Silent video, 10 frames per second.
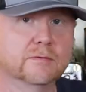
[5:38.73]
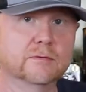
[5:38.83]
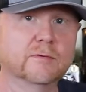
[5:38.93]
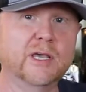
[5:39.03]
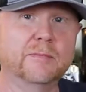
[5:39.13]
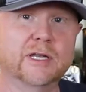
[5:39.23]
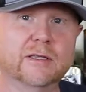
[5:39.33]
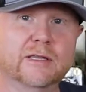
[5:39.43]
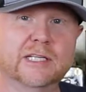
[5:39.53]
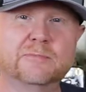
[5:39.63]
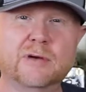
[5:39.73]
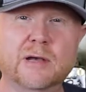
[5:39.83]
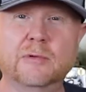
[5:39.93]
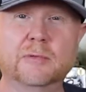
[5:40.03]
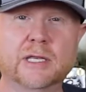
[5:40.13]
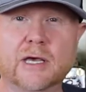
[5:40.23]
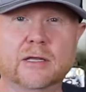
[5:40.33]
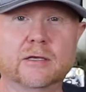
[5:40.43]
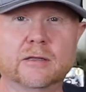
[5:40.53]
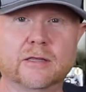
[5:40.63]
Wait a minute. That's probably not a
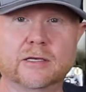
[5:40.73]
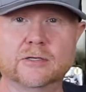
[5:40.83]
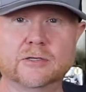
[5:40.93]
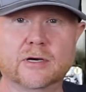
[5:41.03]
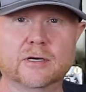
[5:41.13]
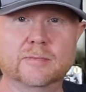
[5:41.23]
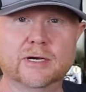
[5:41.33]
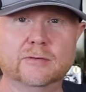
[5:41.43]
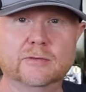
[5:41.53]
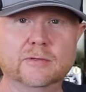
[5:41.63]
good thing to talk about.